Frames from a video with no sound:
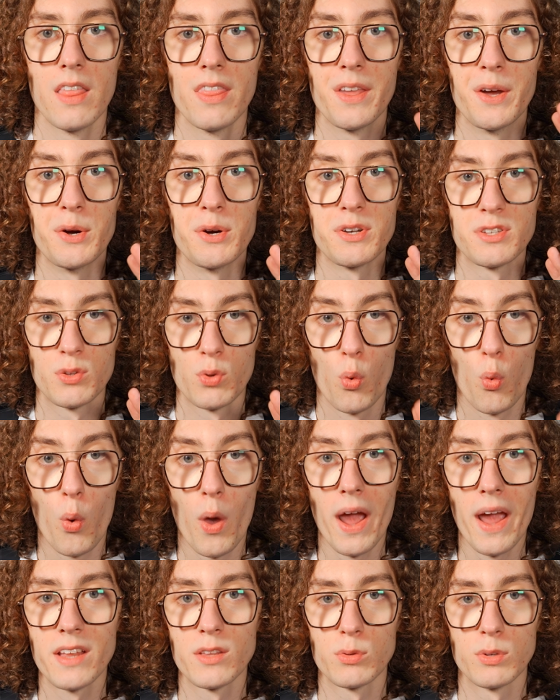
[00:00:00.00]
There is
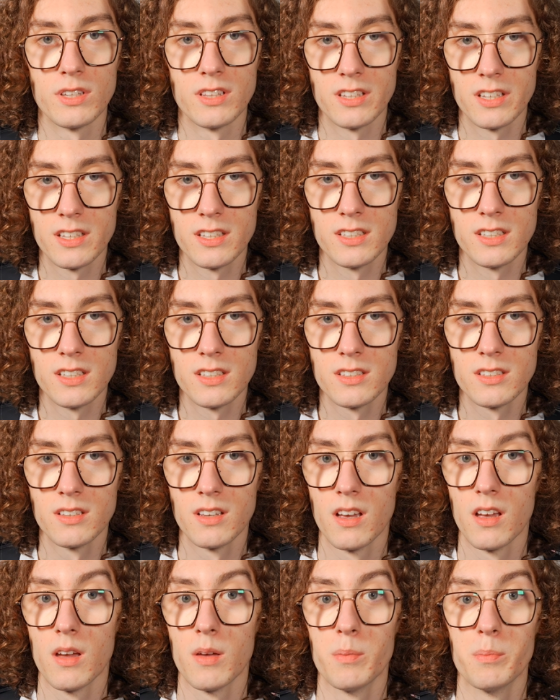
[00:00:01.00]
weight when needed,
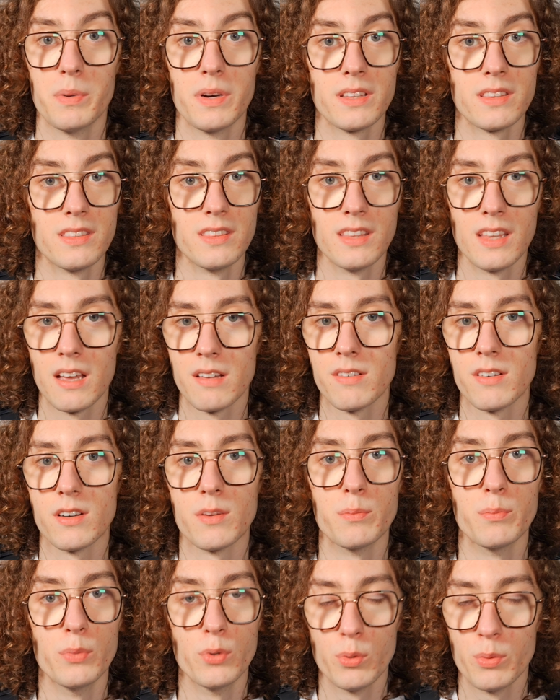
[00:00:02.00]
but never
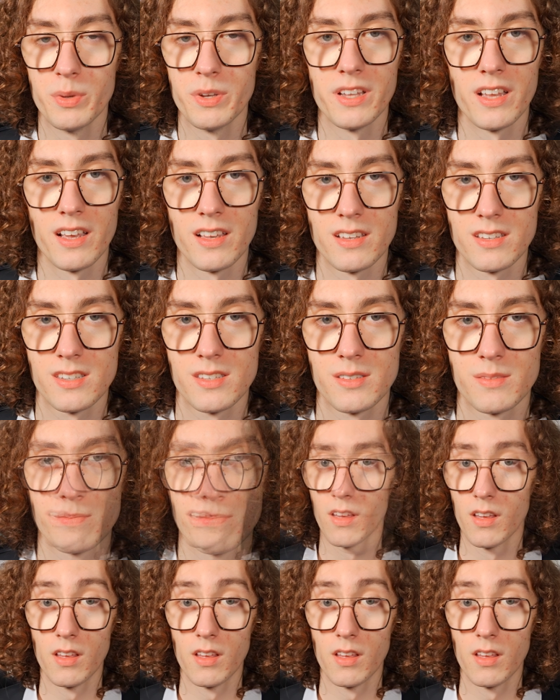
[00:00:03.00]
boominess.